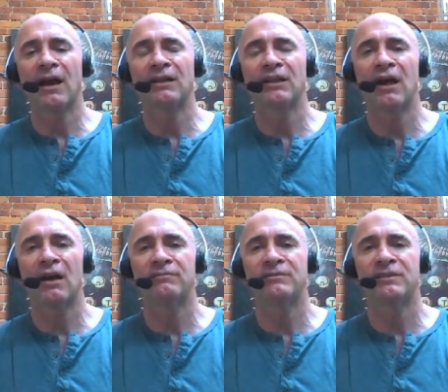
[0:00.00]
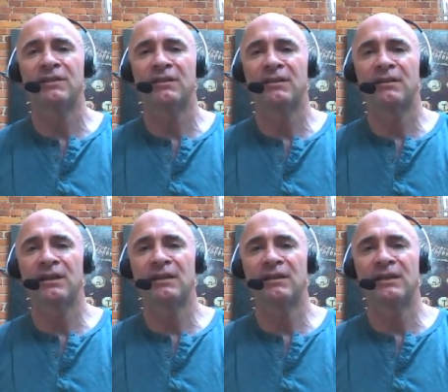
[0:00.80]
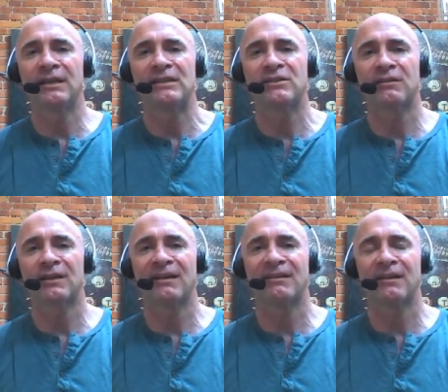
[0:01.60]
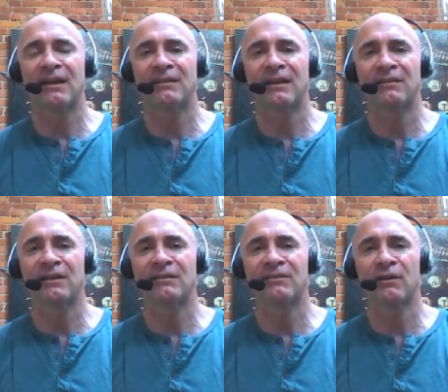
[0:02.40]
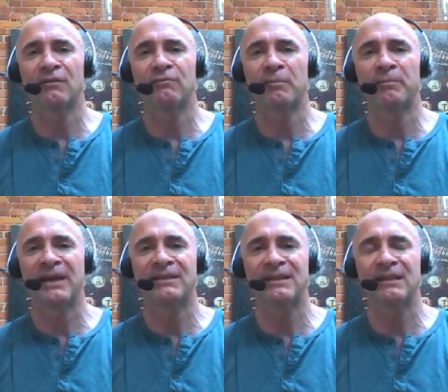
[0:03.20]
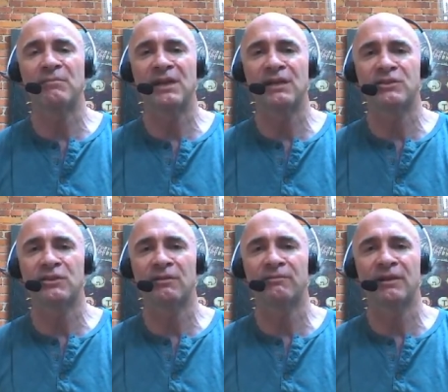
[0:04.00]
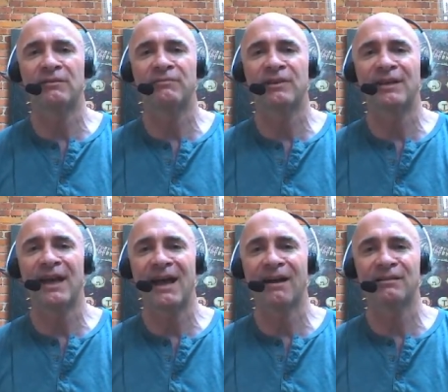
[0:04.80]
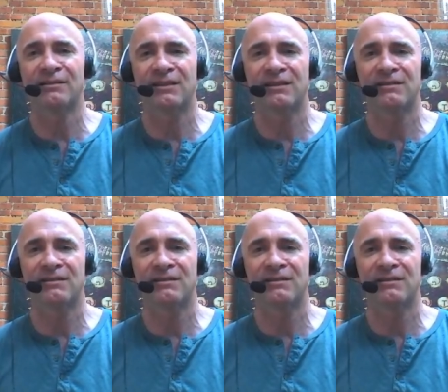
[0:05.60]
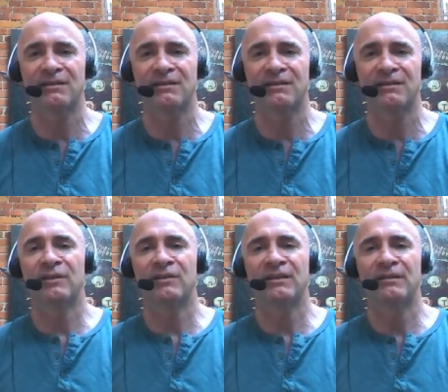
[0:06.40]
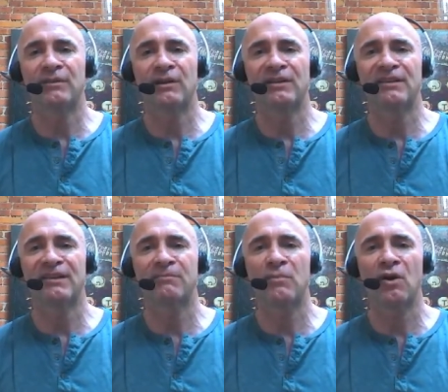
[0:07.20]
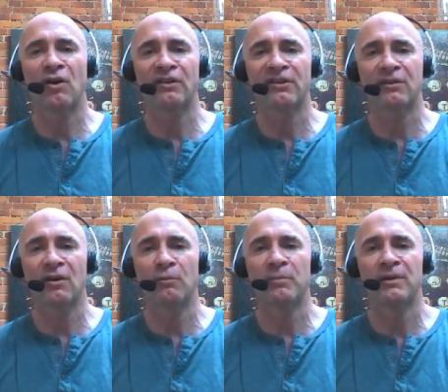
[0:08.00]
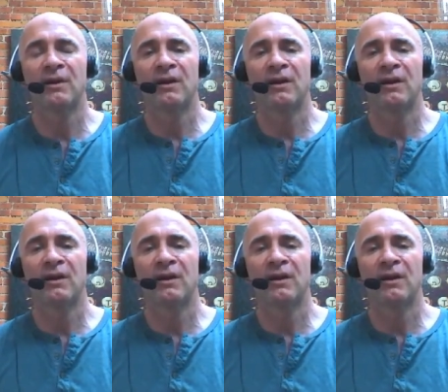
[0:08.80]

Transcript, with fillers: loved in each of their cases, they sort of were painting in miniature, very, very elegant, very, very small scope